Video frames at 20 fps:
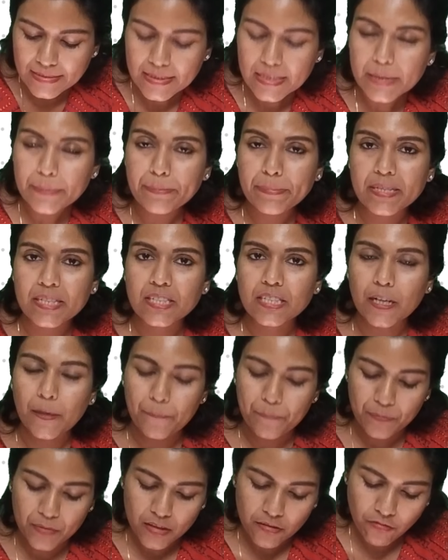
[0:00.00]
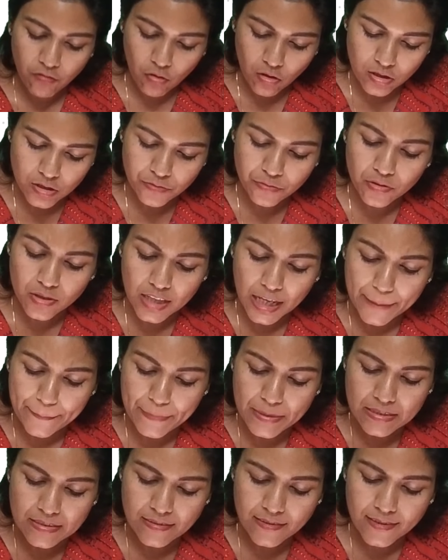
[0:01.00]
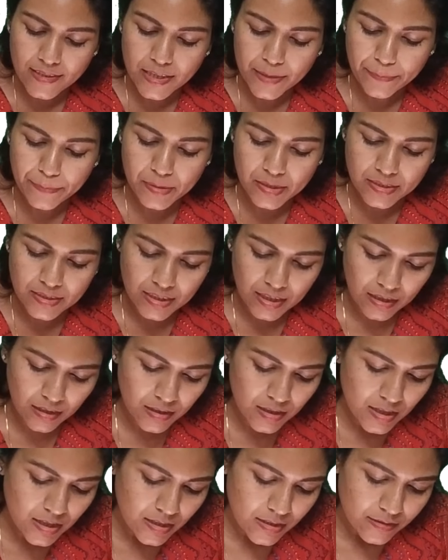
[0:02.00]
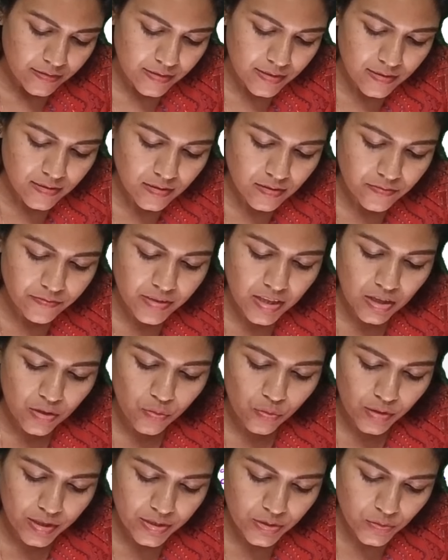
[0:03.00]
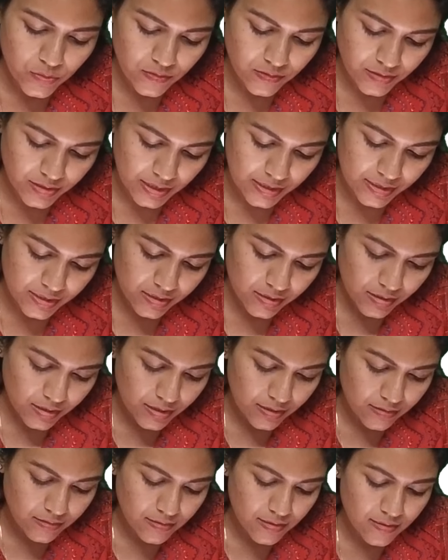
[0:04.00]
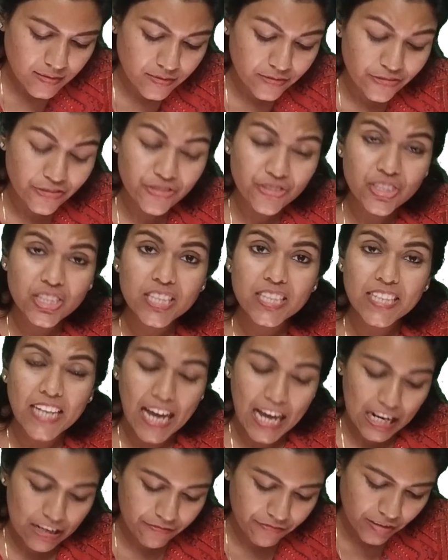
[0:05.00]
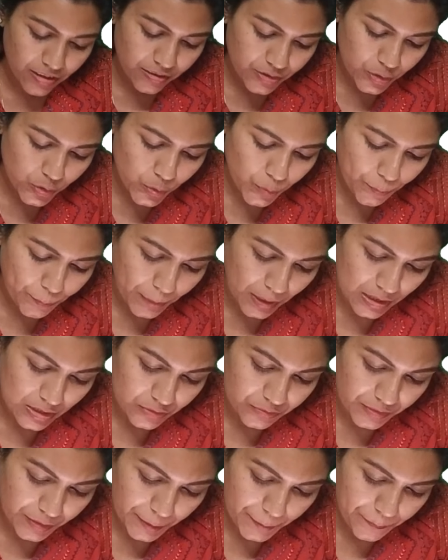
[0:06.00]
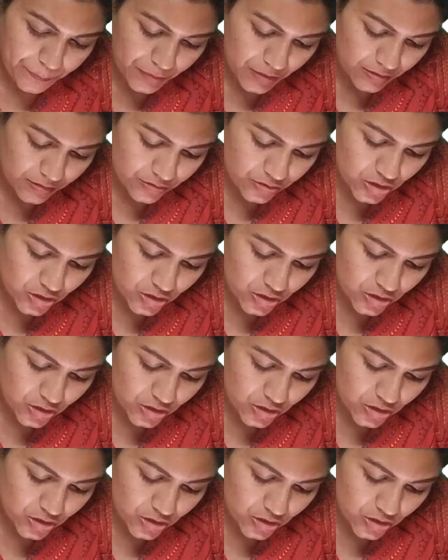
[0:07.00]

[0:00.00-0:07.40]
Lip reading: C beta. The phospholipase C beta, this we are going to study in this G alpha Q pathway. In the